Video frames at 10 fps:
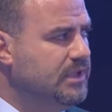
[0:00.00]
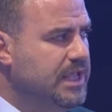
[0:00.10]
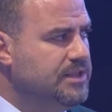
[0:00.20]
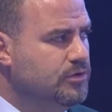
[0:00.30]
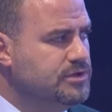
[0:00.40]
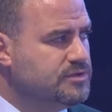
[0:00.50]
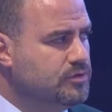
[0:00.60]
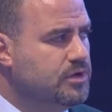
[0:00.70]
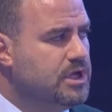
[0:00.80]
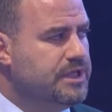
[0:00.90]
And
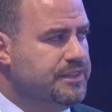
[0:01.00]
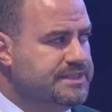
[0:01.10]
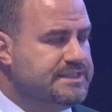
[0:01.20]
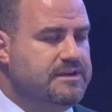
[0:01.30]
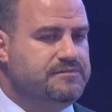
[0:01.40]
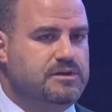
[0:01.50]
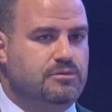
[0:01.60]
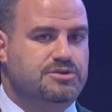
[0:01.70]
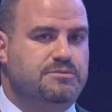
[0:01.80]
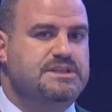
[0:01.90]
also the safety,
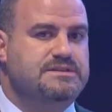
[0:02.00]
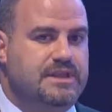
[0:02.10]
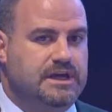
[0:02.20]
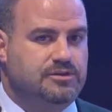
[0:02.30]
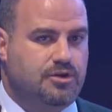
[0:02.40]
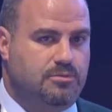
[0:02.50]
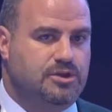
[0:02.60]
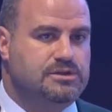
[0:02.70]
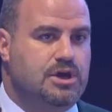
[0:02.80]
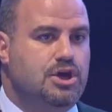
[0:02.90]
which means that
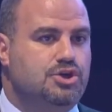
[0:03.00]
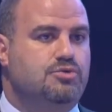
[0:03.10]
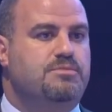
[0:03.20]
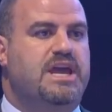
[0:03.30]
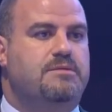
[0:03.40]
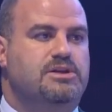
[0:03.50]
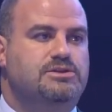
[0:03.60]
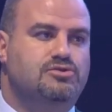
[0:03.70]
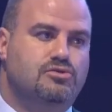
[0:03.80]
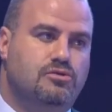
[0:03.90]
robot should be able
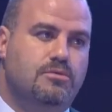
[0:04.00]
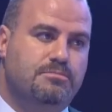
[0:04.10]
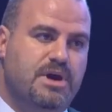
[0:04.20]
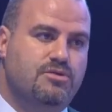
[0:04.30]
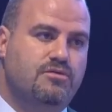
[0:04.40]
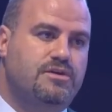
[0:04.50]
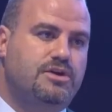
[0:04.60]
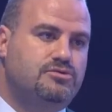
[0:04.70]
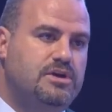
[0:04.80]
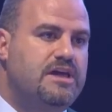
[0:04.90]
to maneuver
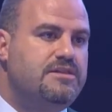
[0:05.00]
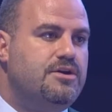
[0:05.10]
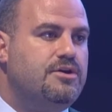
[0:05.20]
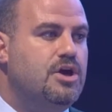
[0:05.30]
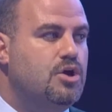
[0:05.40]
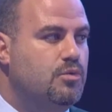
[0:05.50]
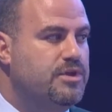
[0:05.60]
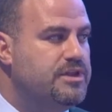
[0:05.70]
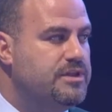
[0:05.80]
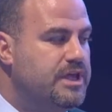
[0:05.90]
together
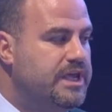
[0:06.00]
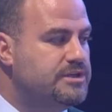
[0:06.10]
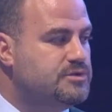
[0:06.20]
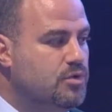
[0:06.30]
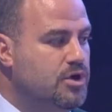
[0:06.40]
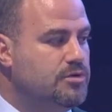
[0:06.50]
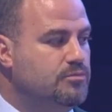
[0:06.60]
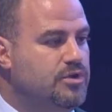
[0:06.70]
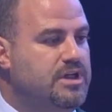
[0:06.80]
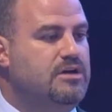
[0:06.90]
within a
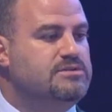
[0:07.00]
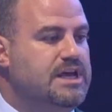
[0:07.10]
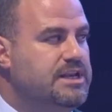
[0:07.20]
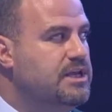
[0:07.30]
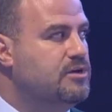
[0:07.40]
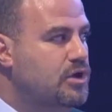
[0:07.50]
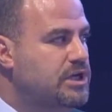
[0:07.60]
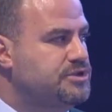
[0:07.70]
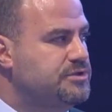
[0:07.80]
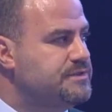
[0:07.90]
swarm without any
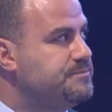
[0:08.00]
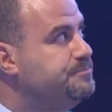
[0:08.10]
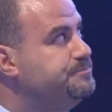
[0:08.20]
collisions.